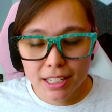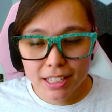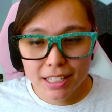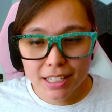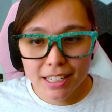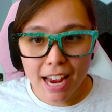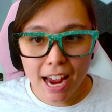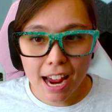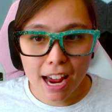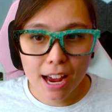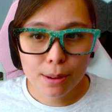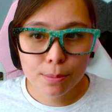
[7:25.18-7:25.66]

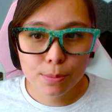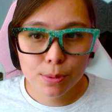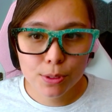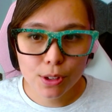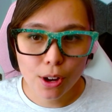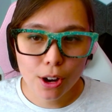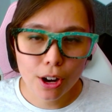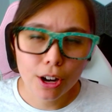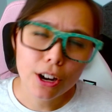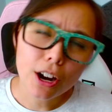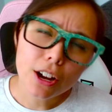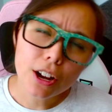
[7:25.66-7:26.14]
tabs
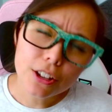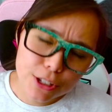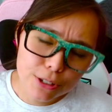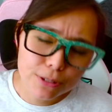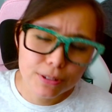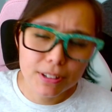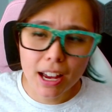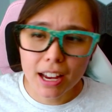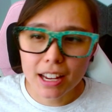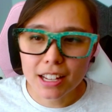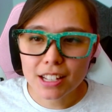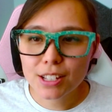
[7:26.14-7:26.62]
are also
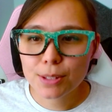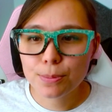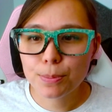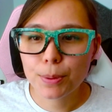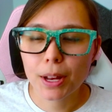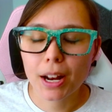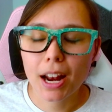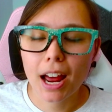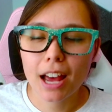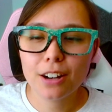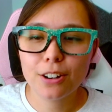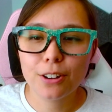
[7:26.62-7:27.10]
nice,
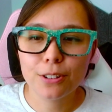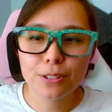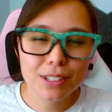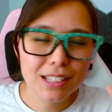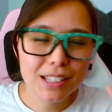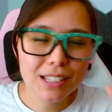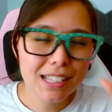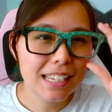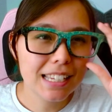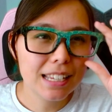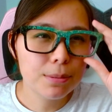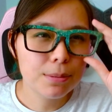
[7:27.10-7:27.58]
but I don't
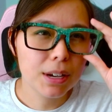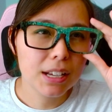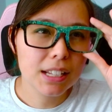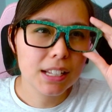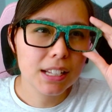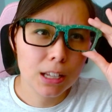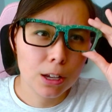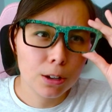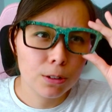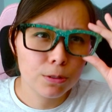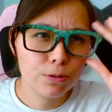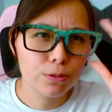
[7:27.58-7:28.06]
see
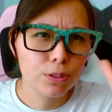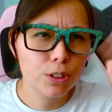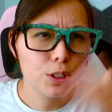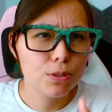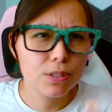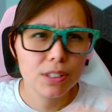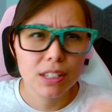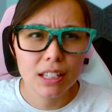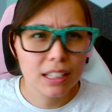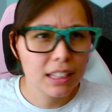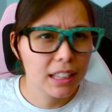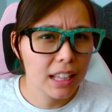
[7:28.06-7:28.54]
myself
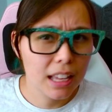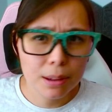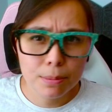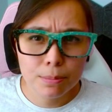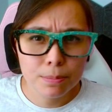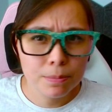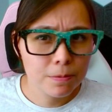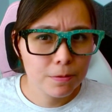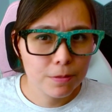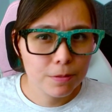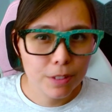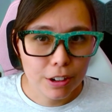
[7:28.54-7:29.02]
using
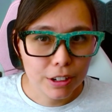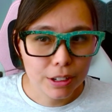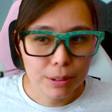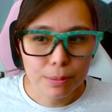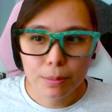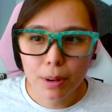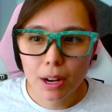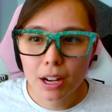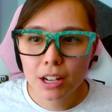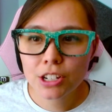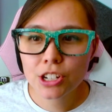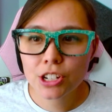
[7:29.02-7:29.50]
them very
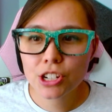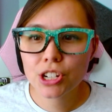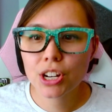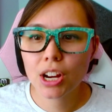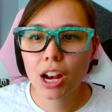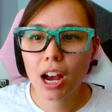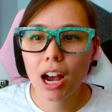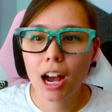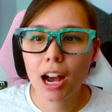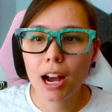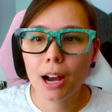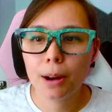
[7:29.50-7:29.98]
much.
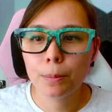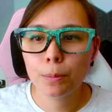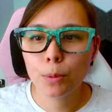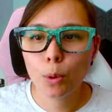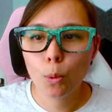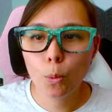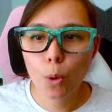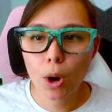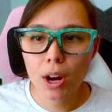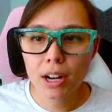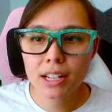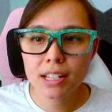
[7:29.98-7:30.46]

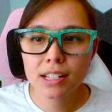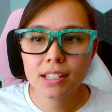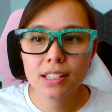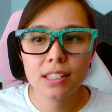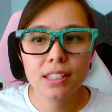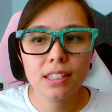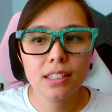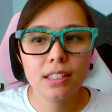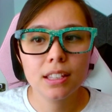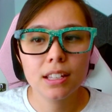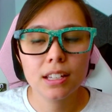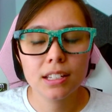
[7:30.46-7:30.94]
One is
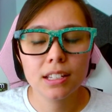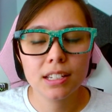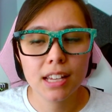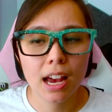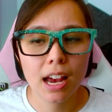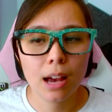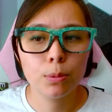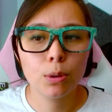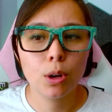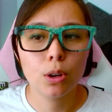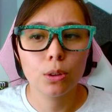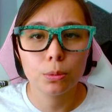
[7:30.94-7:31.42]
the
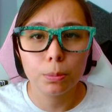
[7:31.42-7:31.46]
tab called